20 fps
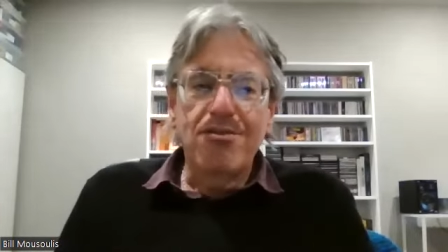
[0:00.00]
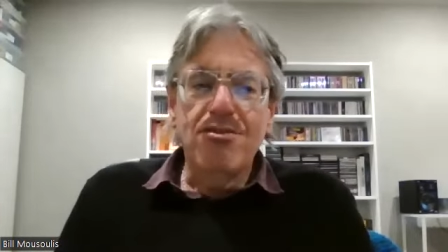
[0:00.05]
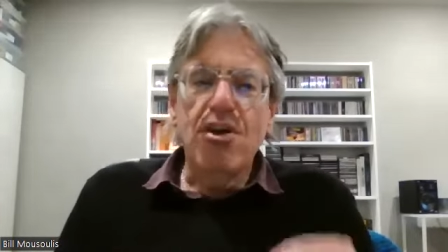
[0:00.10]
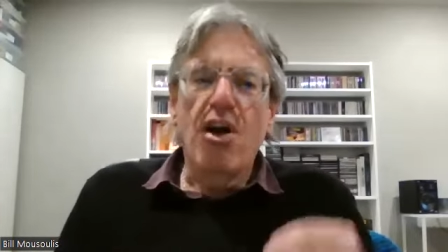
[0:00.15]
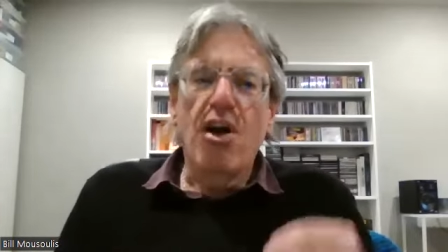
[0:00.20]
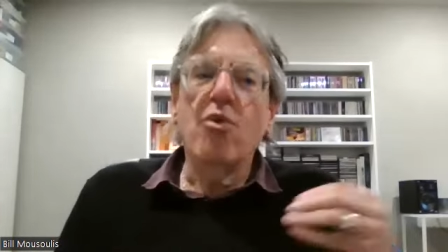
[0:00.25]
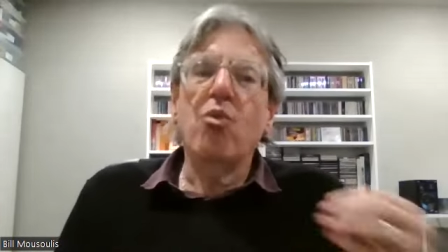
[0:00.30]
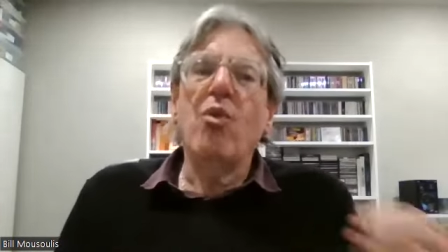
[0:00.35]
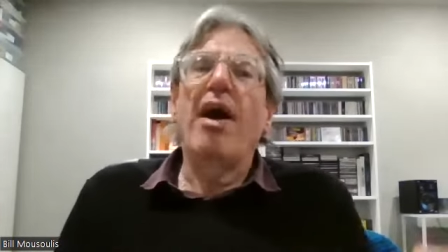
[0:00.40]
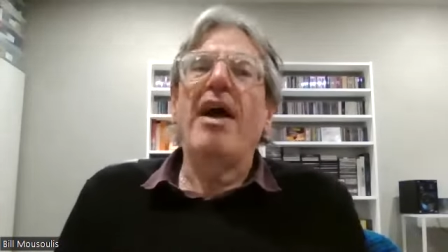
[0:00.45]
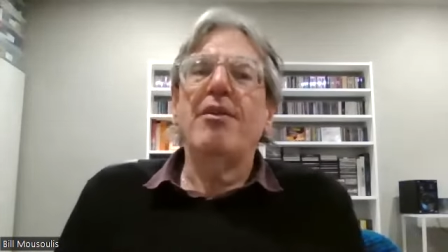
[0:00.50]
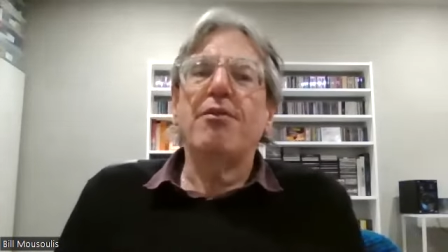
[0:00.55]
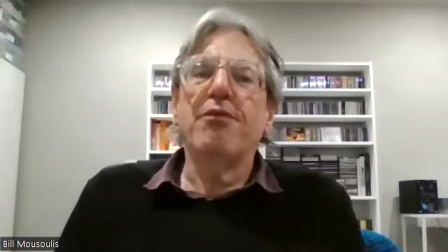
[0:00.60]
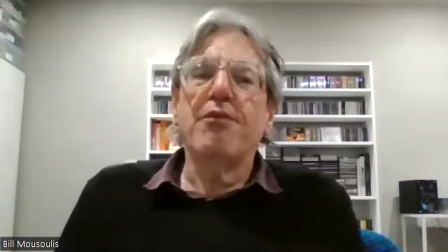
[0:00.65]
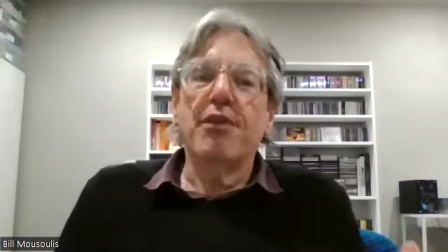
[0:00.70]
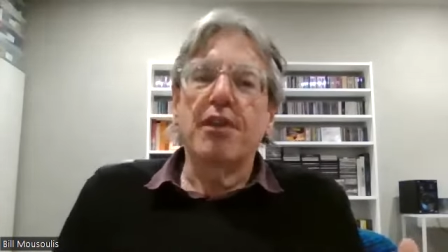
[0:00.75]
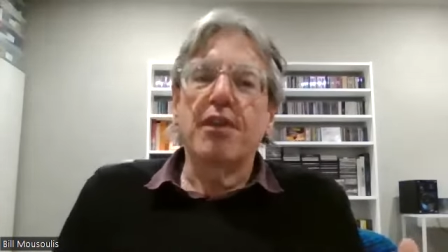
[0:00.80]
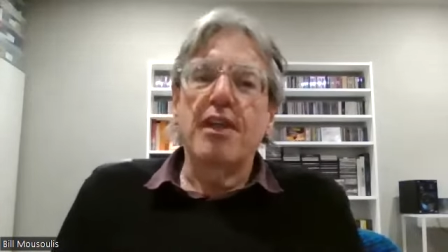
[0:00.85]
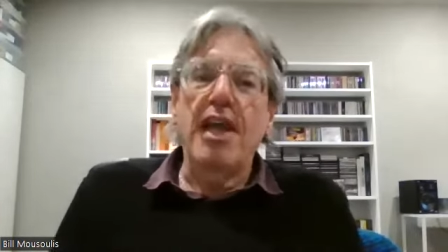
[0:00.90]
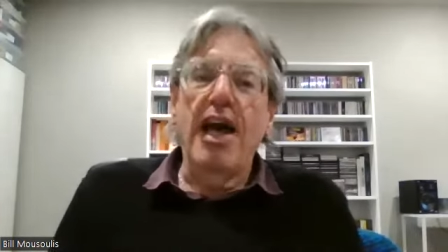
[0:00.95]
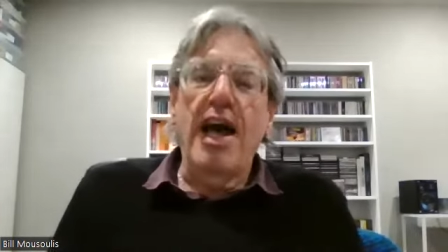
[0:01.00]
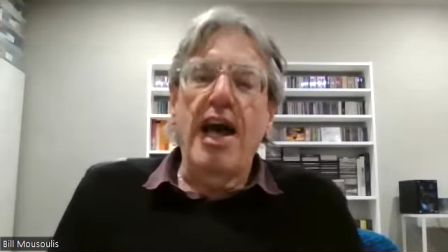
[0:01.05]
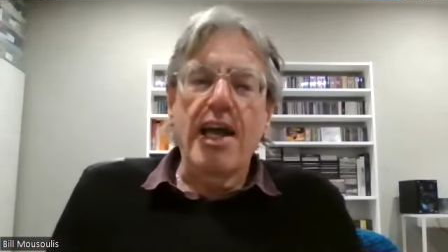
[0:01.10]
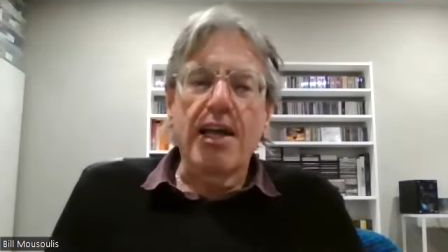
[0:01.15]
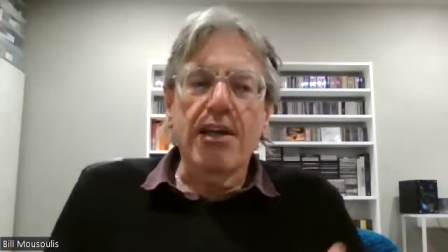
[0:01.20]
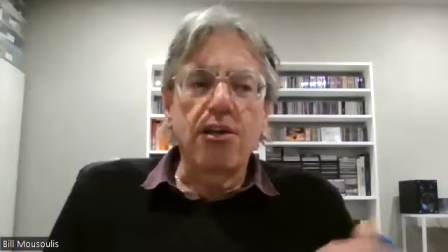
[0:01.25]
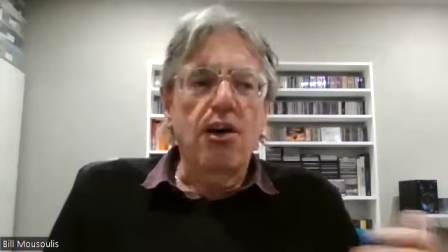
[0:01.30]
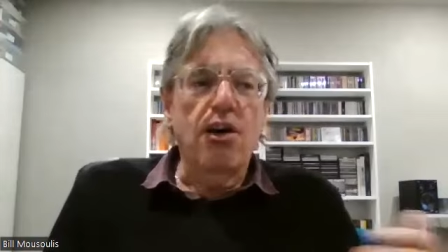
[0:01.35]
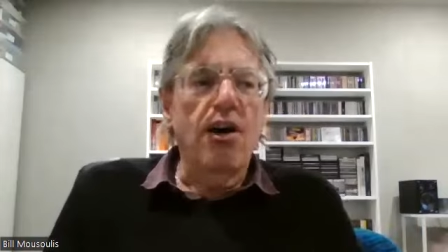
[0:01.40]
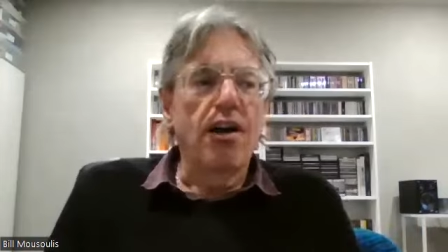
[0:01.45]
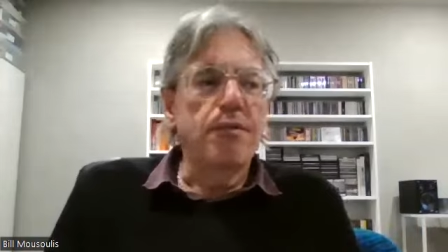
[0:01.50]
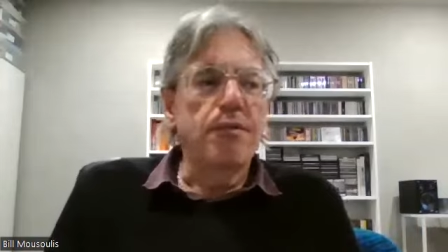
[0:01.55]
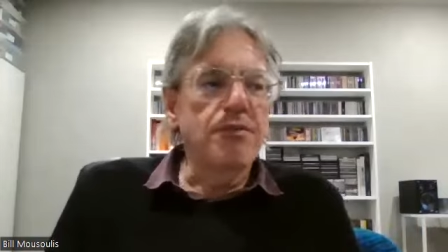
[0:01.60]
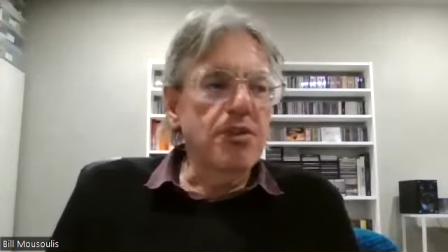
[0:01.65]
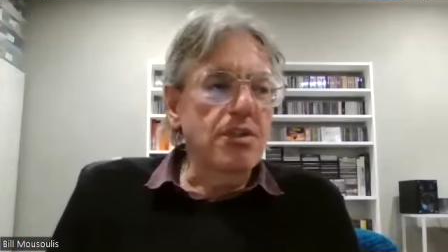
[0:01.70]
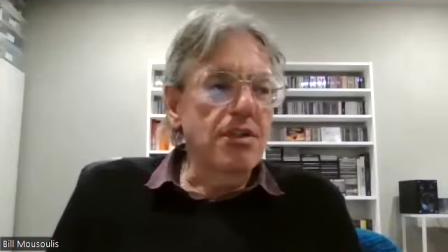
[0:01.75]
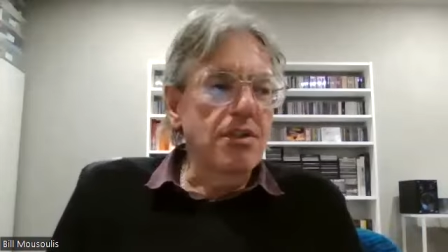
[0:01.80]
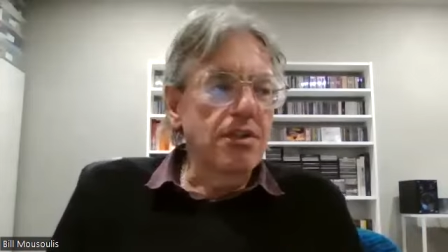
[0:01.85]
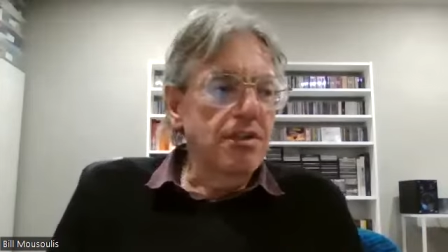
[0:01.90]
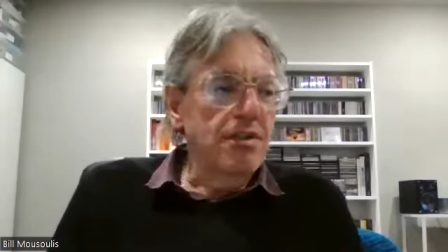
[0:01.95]
don't wait for the archive
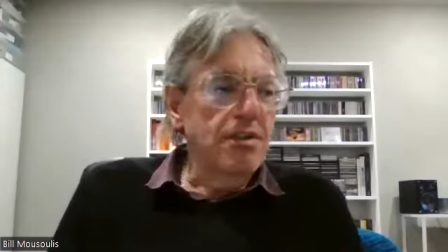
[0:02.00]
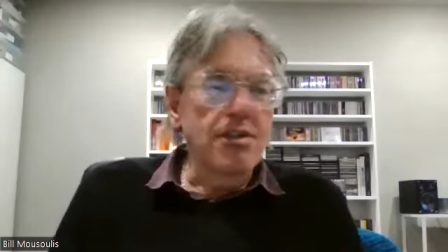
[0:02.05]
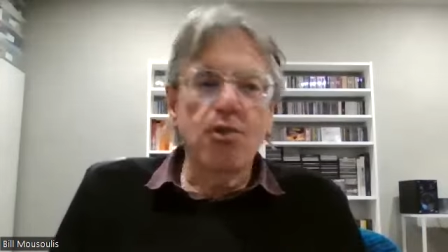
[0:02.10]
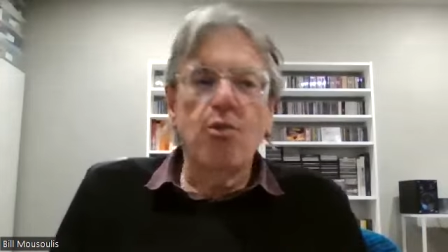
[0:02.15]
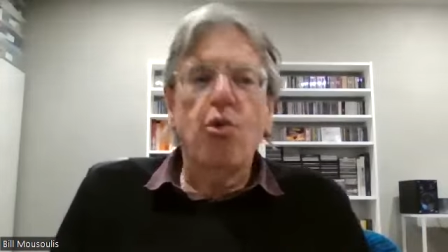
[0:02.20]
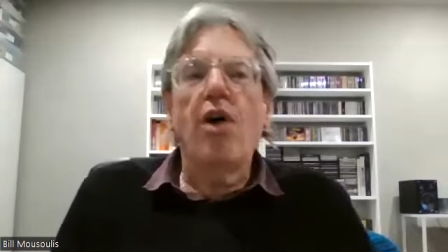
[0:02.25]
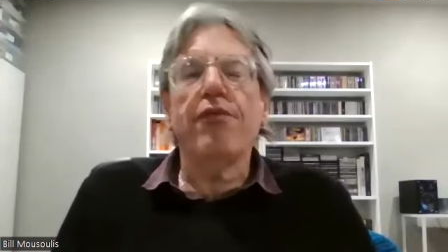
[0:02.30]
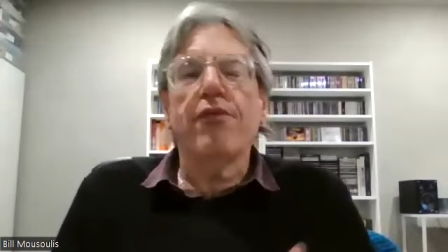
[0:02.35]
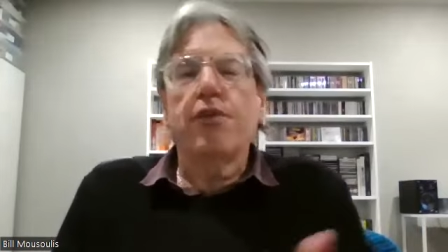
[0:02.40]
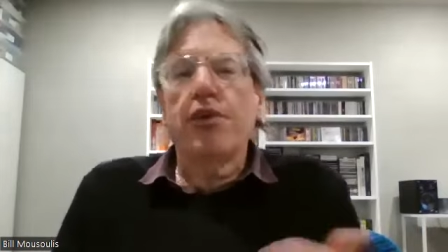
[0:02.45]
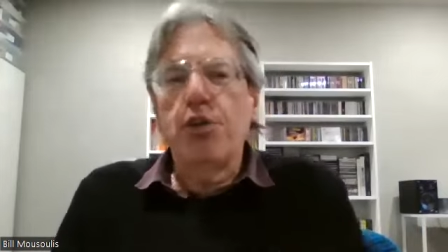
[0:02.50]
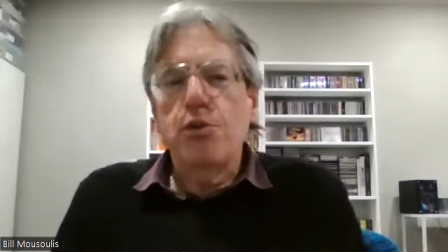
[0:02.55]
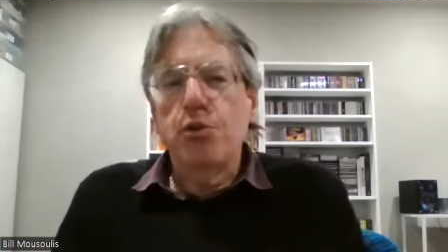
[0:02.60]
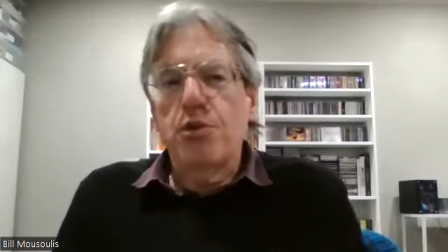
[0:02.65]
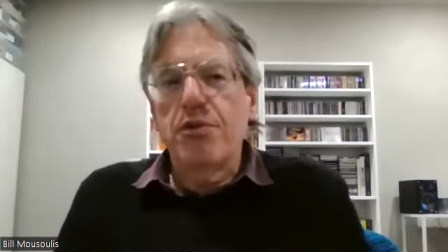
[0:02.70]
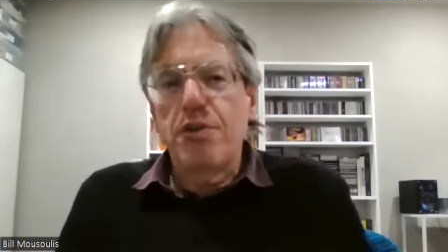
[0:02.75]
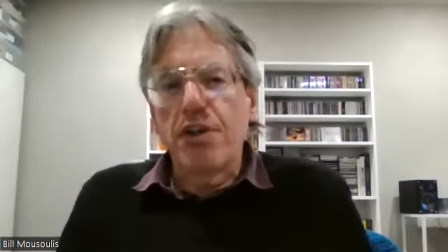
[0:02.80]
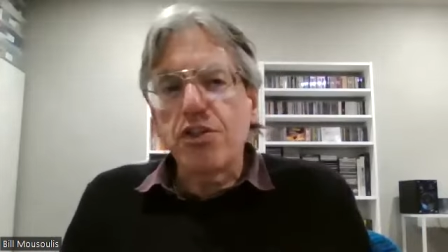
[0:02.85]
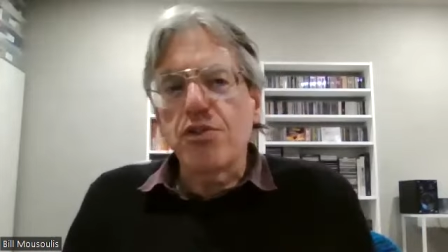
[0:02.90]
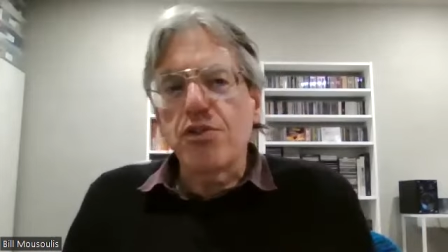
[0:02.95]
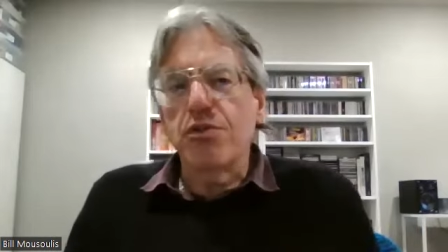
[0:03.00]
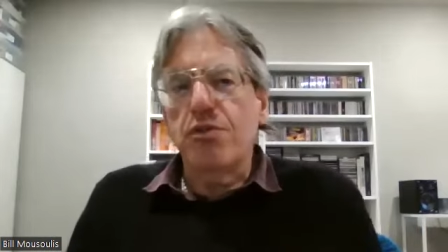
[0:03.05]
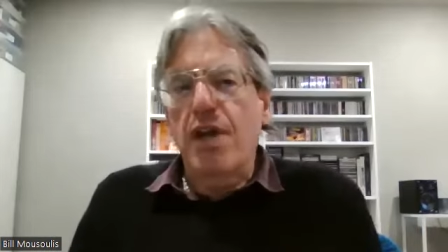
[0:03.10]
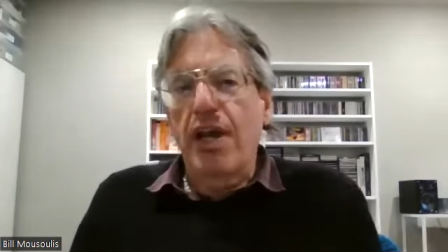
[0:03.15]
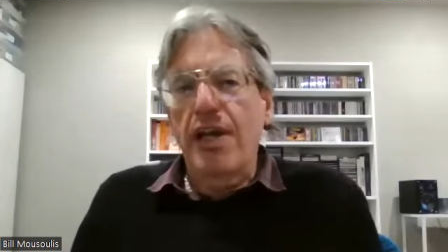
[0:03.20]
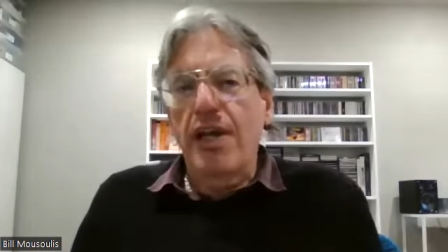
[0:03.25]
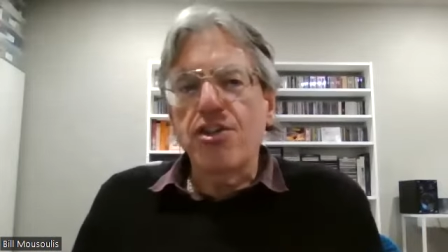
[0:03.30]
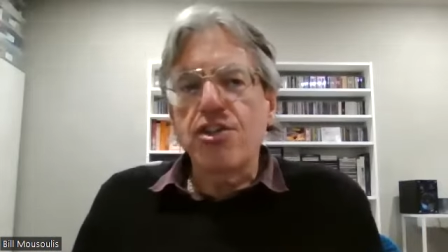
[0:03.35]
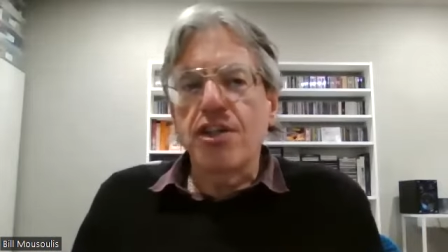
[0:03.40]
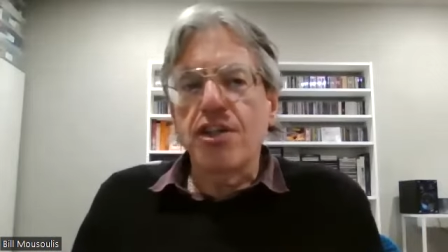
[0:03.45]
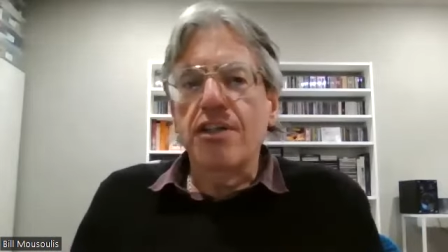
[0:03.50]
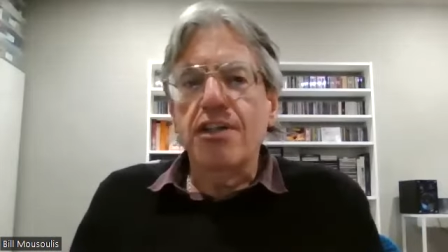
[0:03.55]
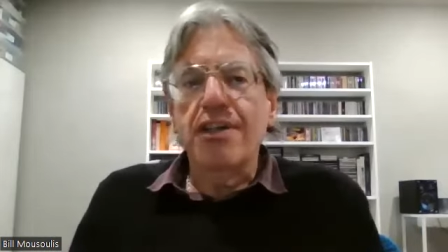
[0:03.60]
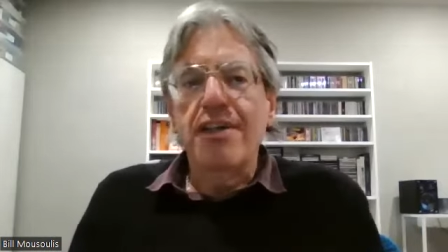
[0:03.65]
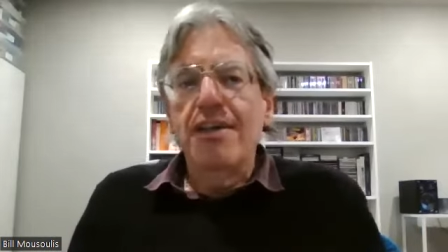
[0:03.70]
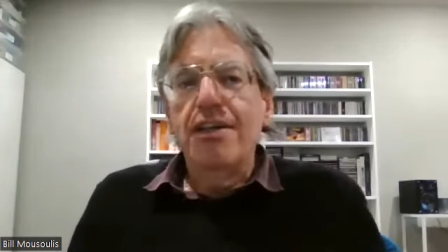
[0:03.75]
to to offer you a restoration.